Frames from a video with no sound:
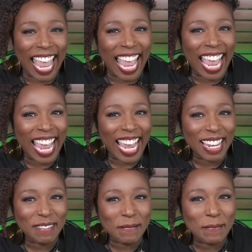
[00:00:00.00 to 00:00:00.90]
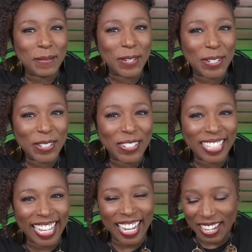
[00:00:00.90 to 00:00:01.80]
Hey,
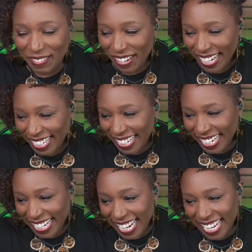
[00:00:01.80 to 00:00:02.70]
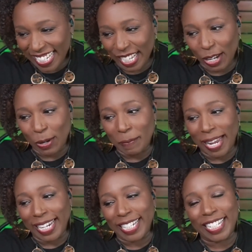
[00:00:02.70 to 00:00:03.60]
Booze. Oh my goodness. Oh
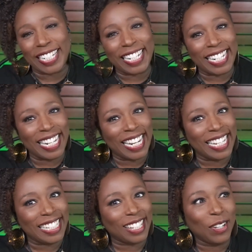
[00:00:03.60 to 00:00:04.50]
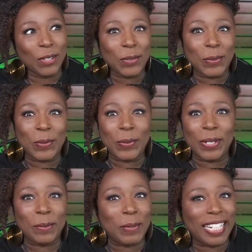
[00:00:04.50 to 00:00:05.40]
my goodness. Oh,
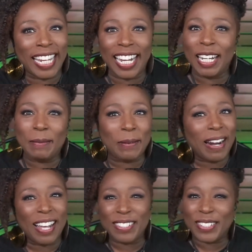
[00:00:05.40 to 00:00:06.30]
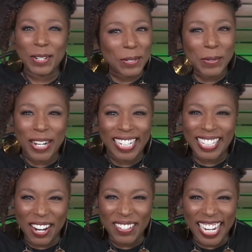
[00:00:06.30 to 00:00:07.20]
the weekend come around so quick,
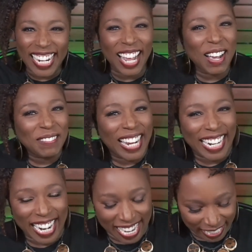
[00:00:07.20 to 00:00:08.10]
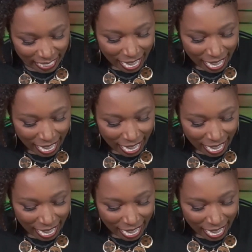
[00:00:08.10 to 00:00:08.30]
don't it? Oh my gosh.